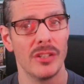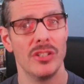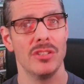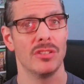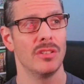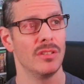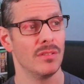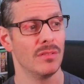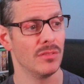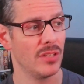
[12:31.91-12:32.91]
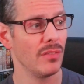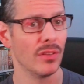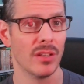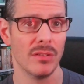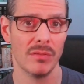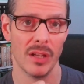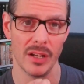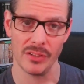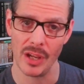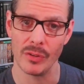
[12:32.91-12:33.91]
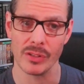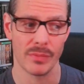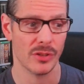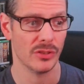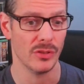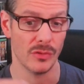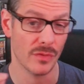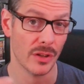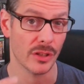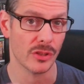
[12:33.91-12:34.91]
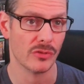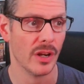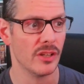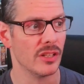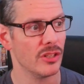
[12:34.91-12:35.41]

She's definitely an intelligent person who's very good at strategy.